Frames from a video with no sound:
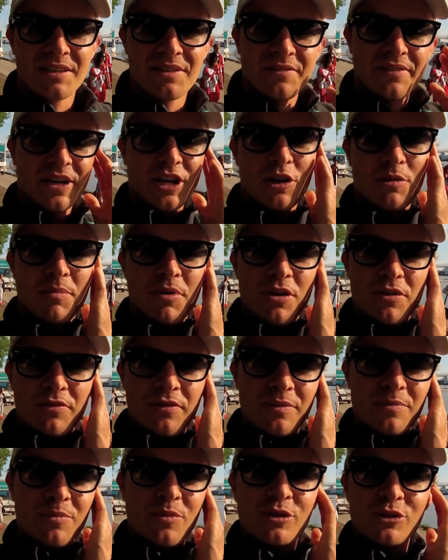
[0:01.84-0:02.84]
video blog
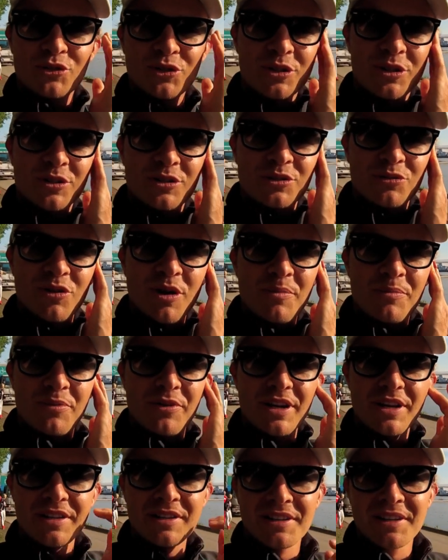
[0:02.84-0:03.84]
from Montreal Grand
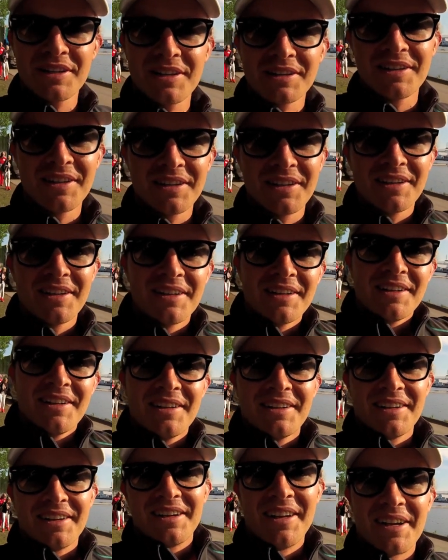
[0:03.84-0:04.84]
Prix.
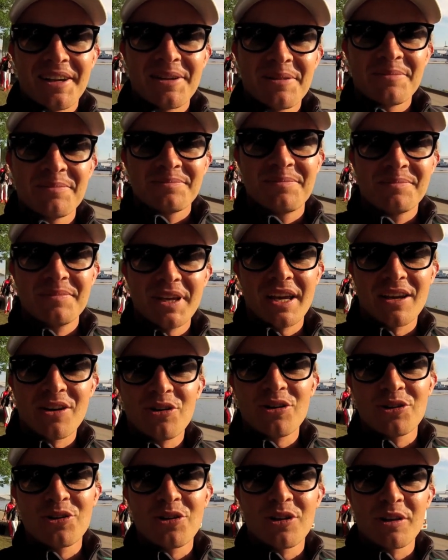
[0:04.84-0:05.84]

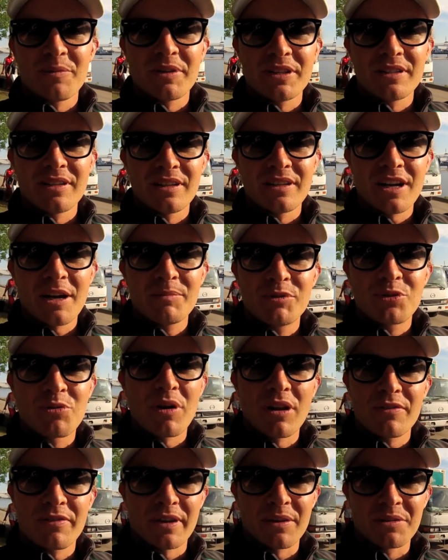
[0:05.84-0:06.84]
All in all, I mean, up to
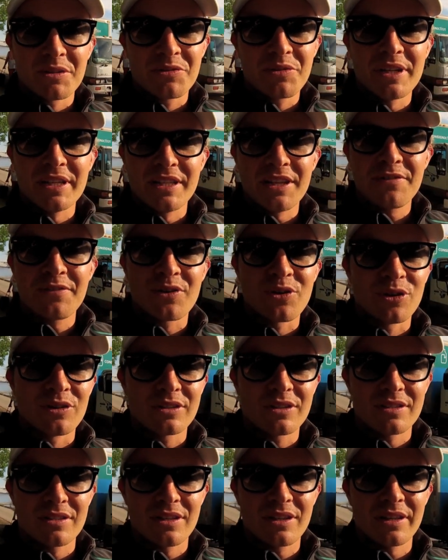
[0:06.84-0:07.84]
qualifying was really difficult
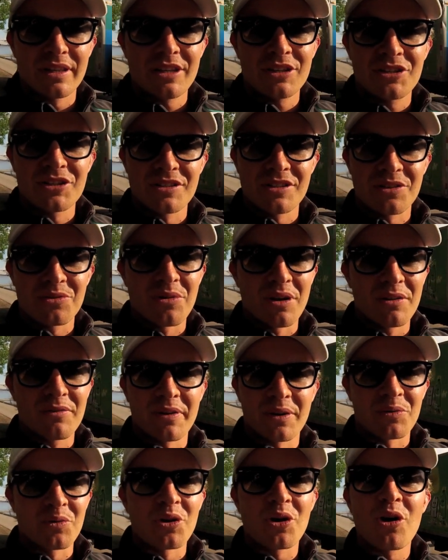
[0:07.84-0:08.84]
because the conditions in
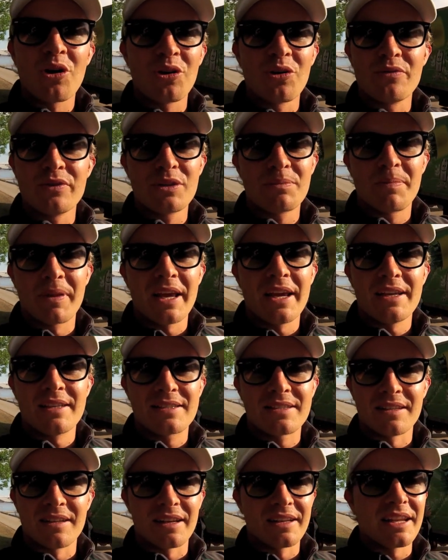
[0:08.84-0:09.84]
qualifying were all over the
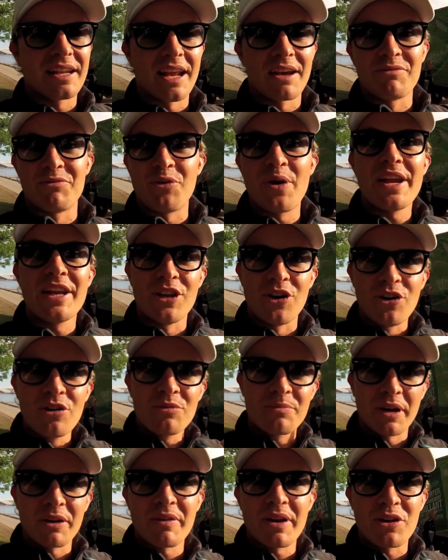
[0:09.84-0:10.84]
place and I didn't have radio.
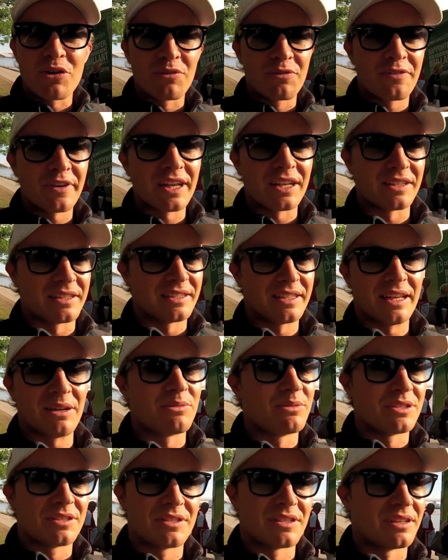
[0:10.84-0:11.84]
My radio failed and that
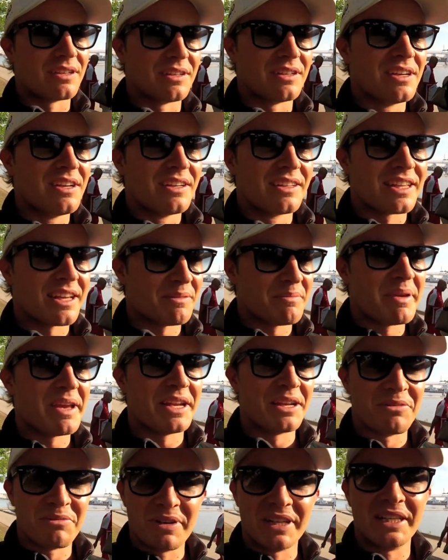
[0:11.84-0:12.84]
was that made
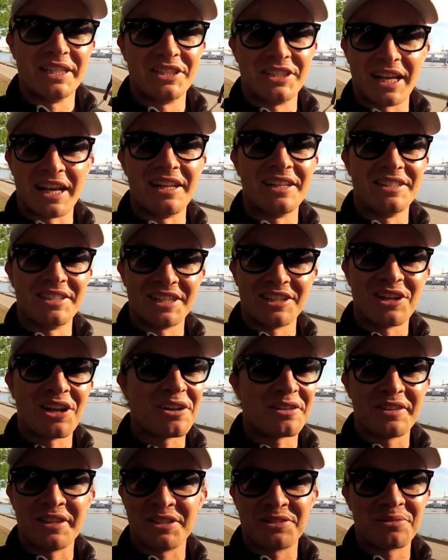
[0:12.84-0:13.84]
it really challenging. A lot
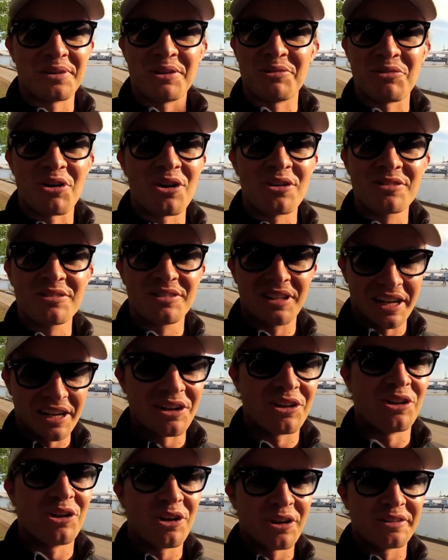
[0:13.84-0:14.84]
of things went wrong, like
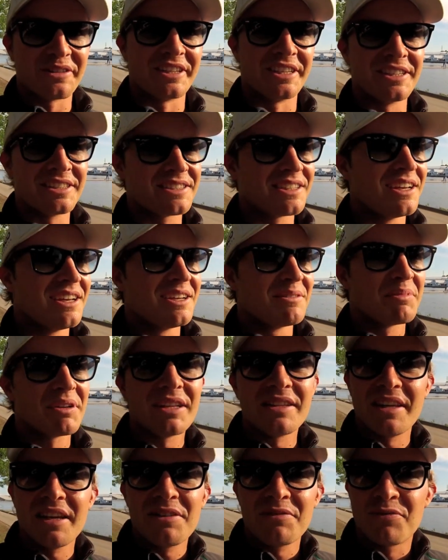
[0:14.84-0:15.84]
a lot of things. But
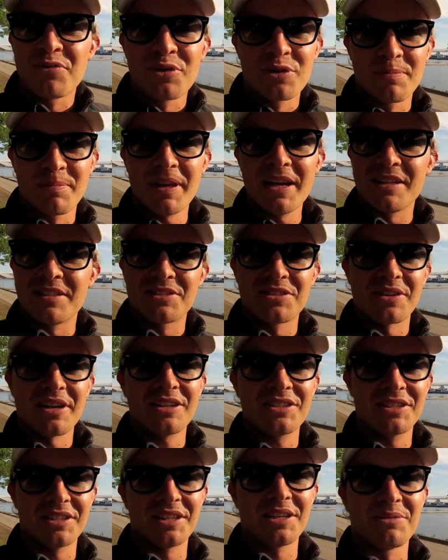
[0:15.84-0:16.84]
in the end, fourth place, so
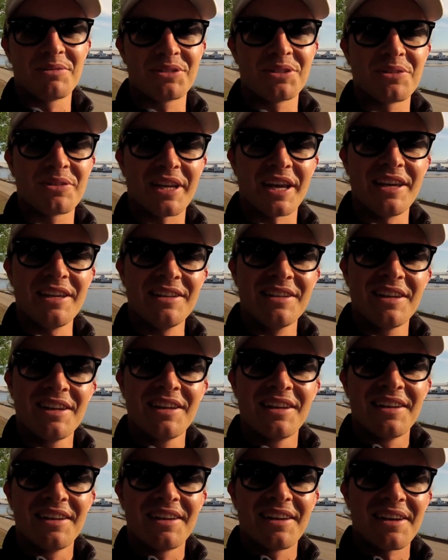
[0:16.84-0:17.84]
actually that was okay.
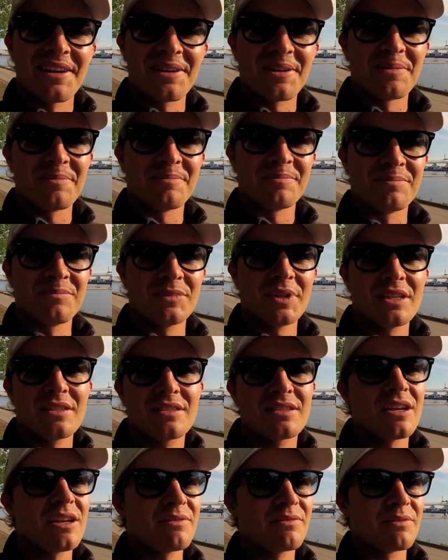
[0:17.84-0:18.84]
And
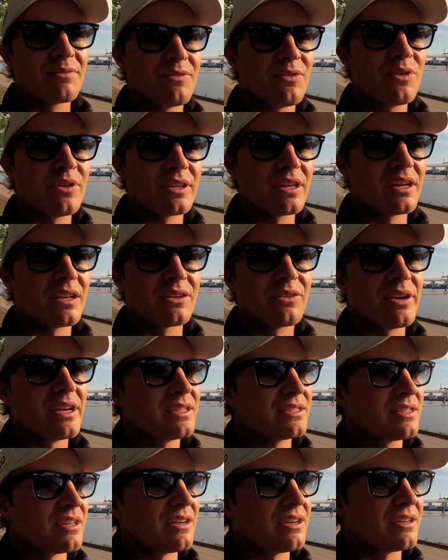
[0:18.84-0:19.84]
starting from fourth, I had a
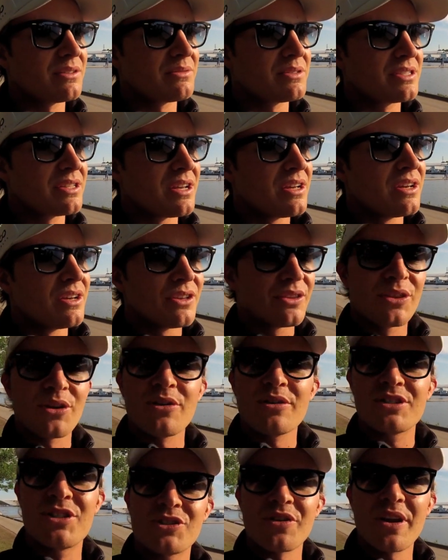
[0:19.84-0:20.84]
great start, was
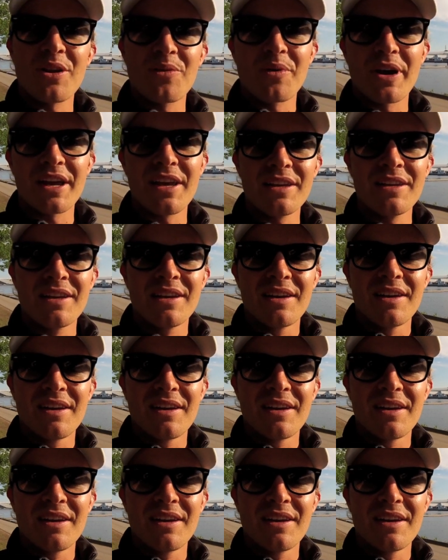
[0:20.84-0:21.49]
third straight away.